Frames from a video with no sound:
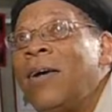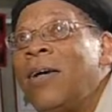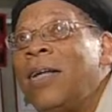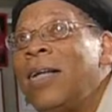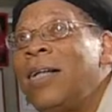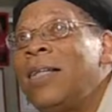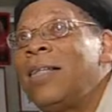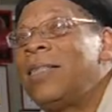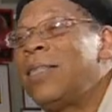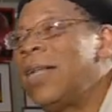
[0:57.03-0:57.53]
And
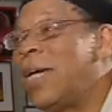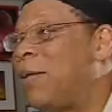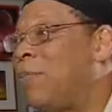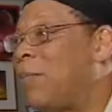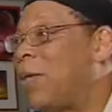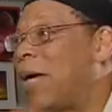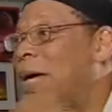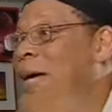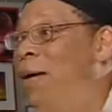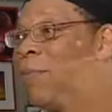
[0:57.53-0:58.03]
at the same
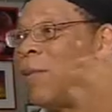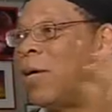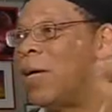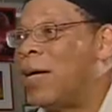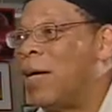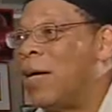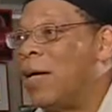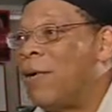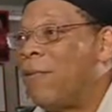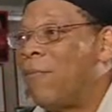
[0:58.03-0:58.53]
time,
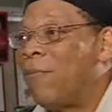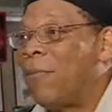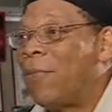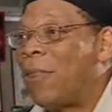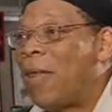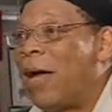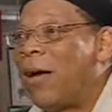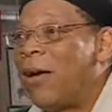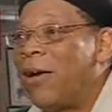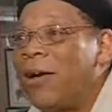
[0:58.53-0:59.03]

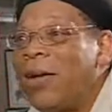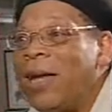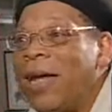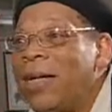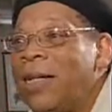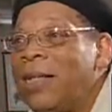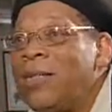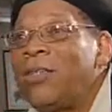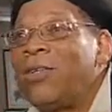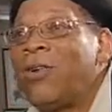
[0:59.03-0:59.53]
I heard
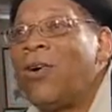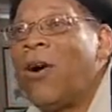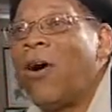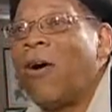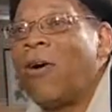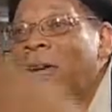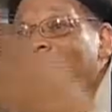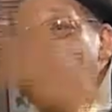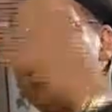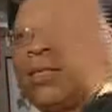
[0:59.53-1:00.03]
like this
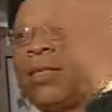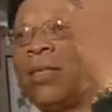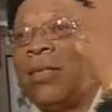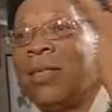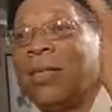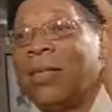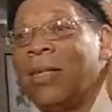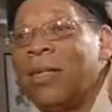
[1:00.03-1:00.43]
chorus